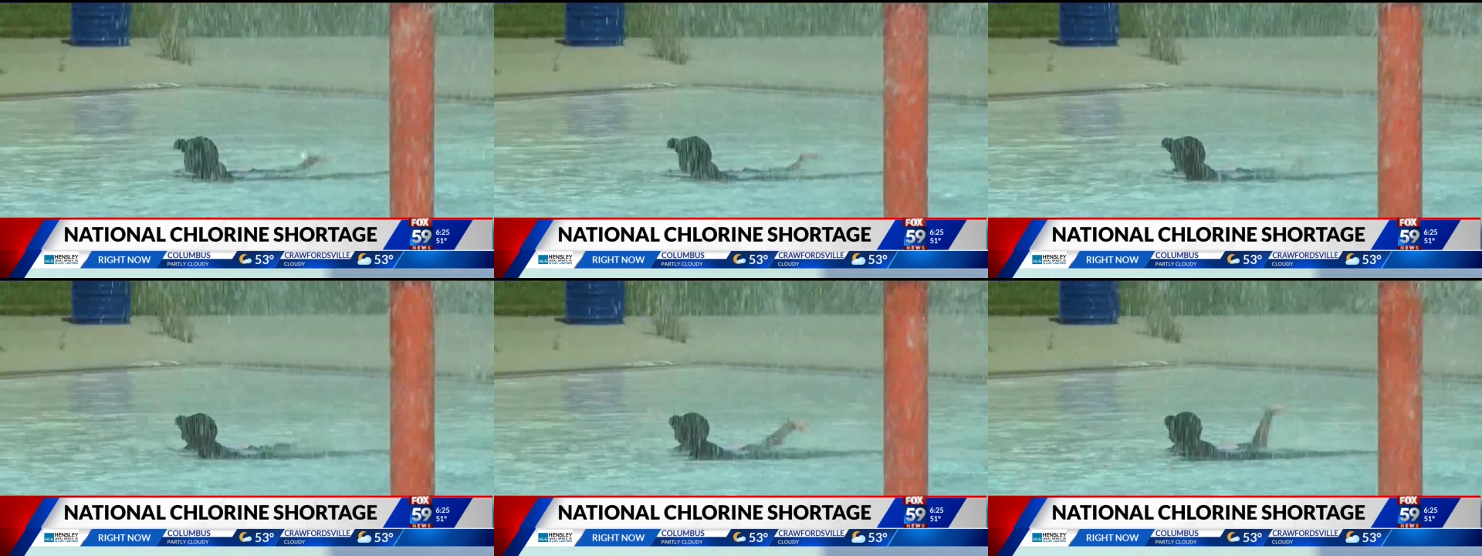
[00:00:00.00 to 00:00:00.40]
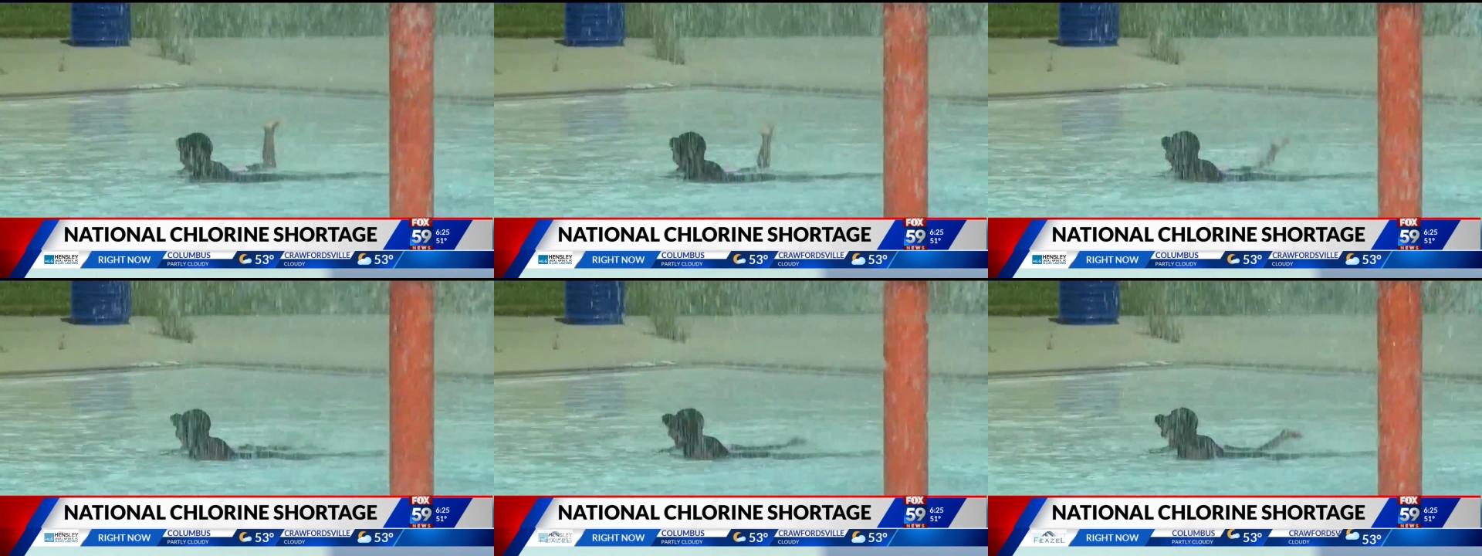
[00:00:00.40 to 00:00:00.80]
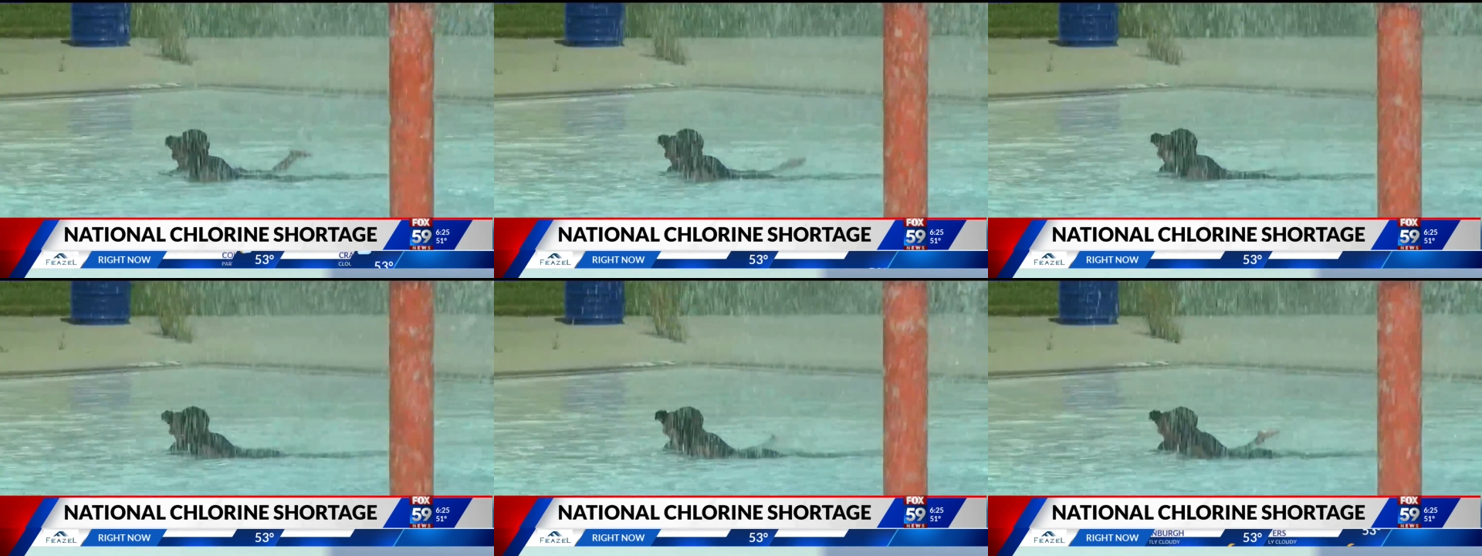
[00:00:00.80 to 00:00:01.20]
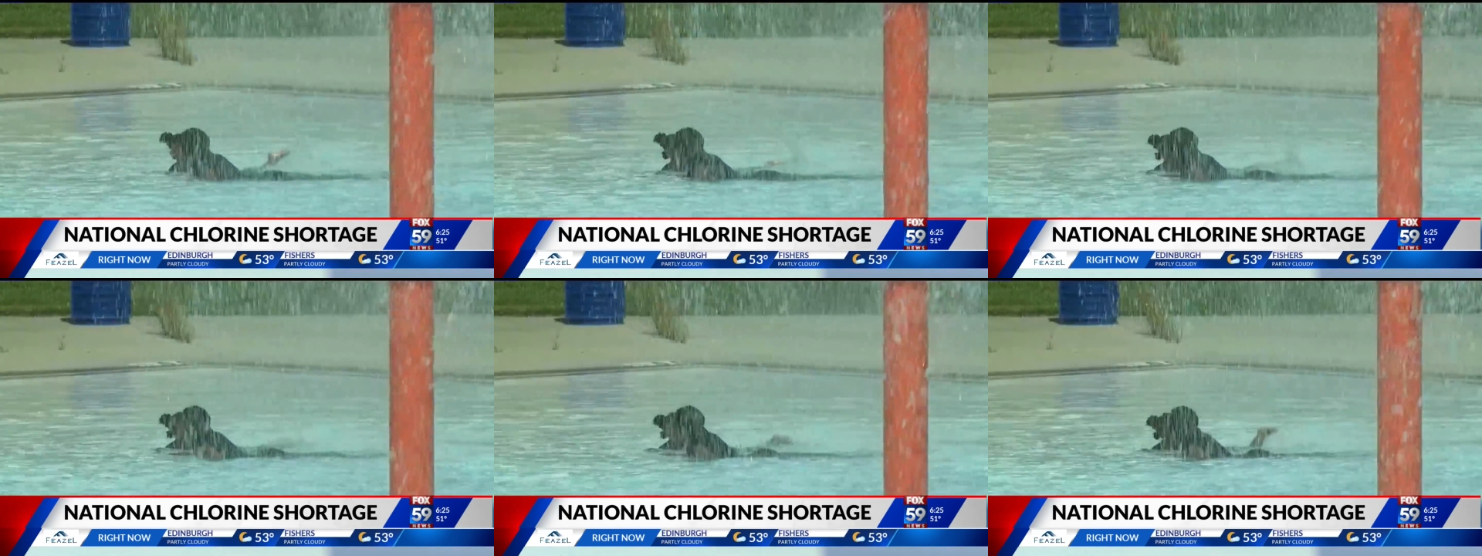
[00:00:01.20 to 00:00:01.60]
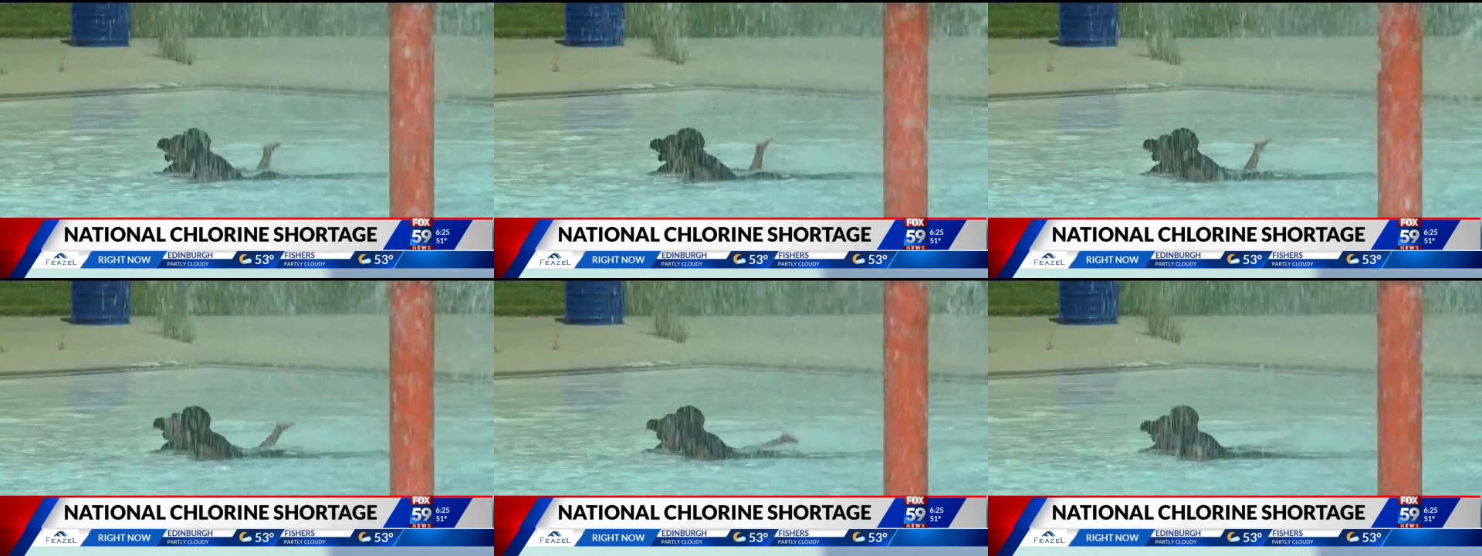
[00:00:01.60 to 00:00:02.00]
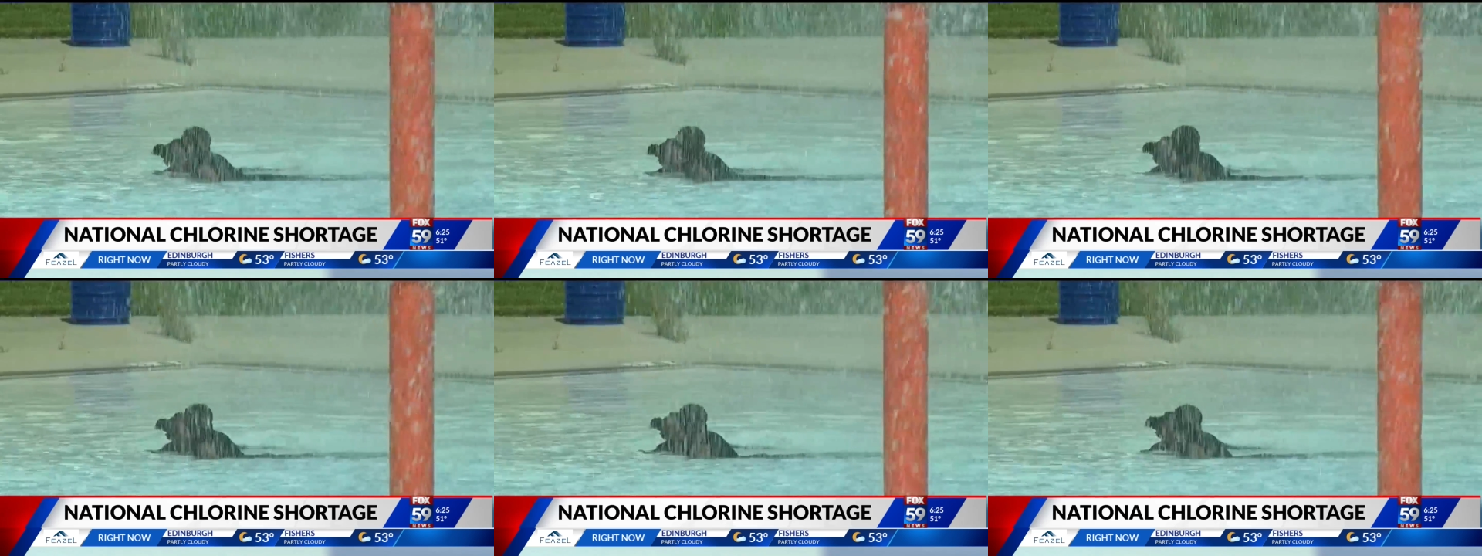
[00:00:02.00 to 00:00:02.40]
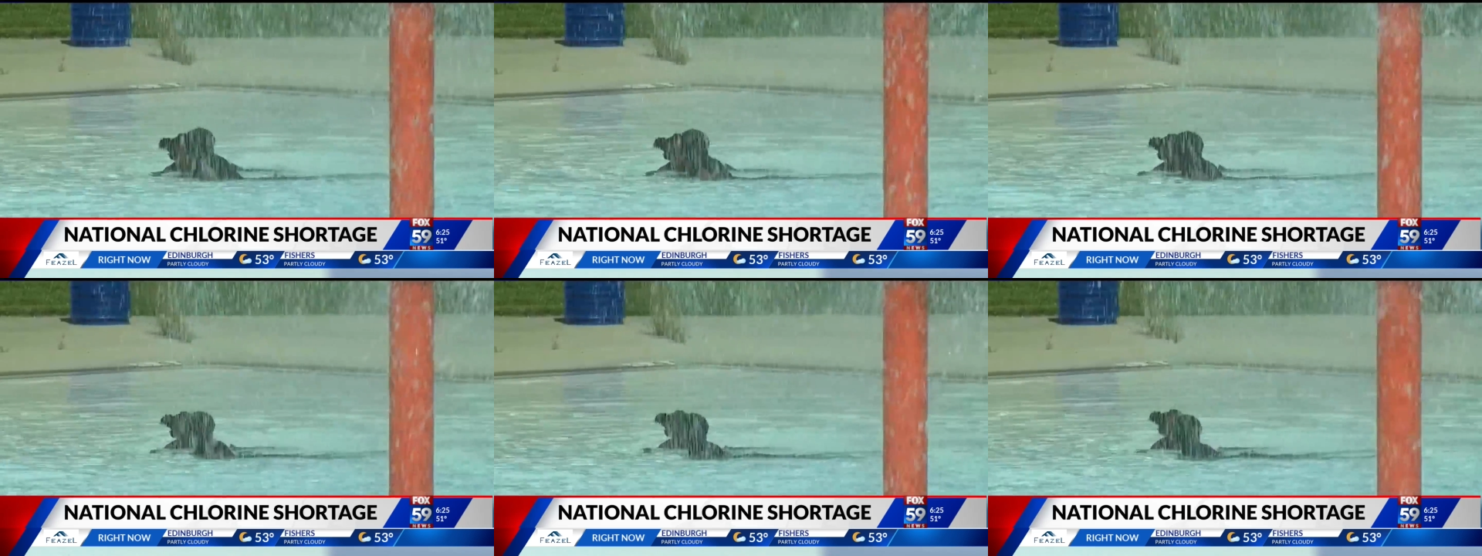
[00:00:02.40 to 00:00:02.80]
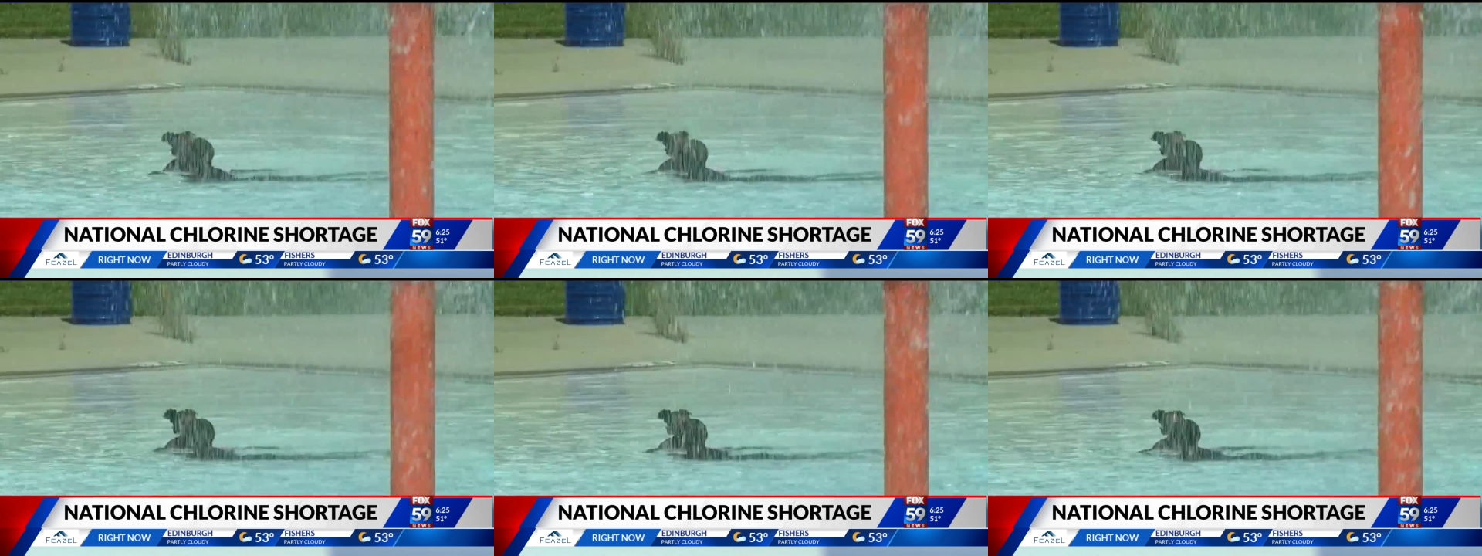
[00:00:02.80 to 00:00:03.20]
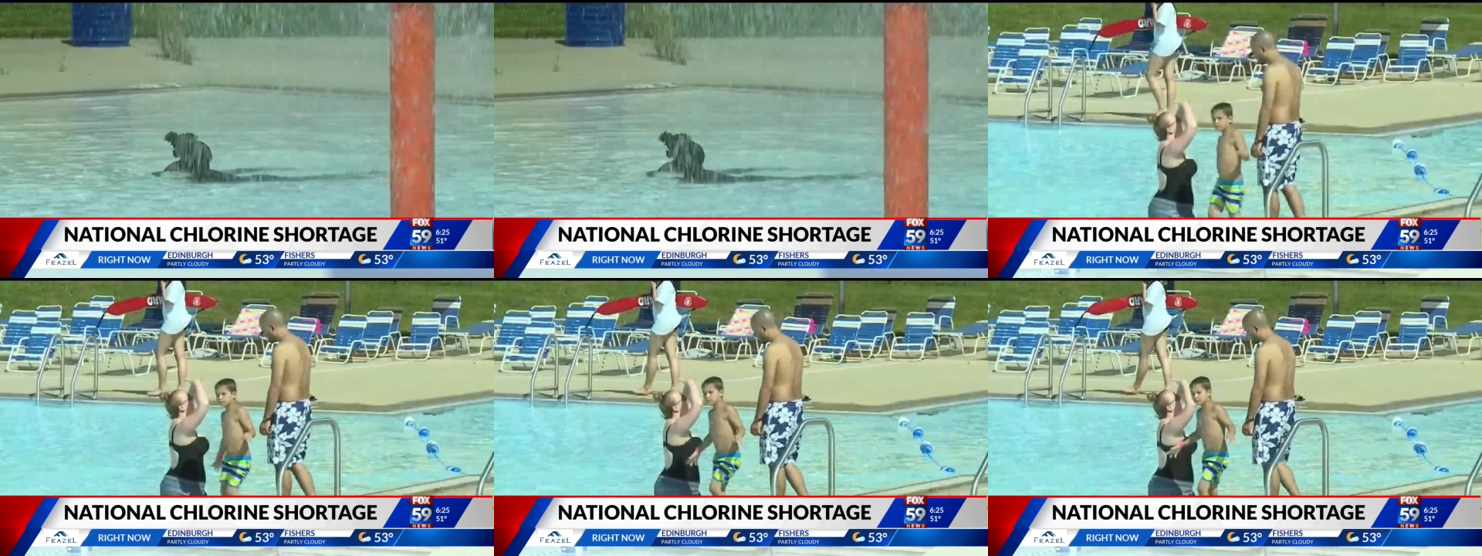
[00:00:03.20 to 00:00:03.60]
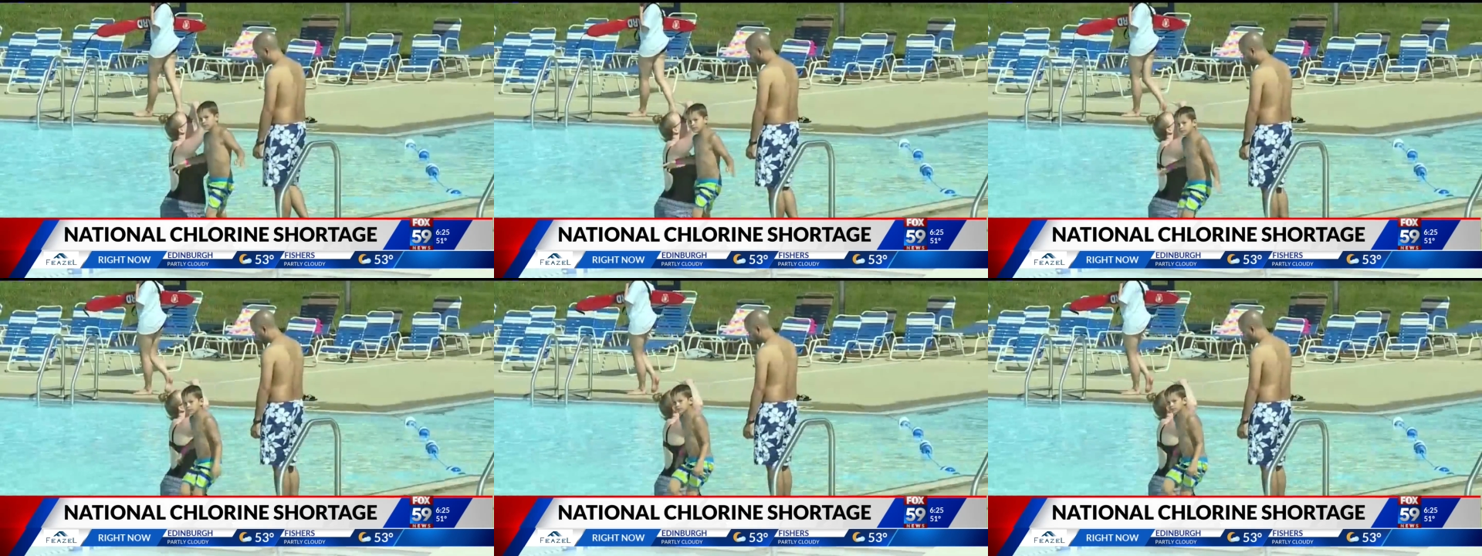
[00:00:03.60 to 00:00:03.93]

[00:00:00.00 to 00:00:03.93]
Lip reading: No face is visible, so there are no lips to read.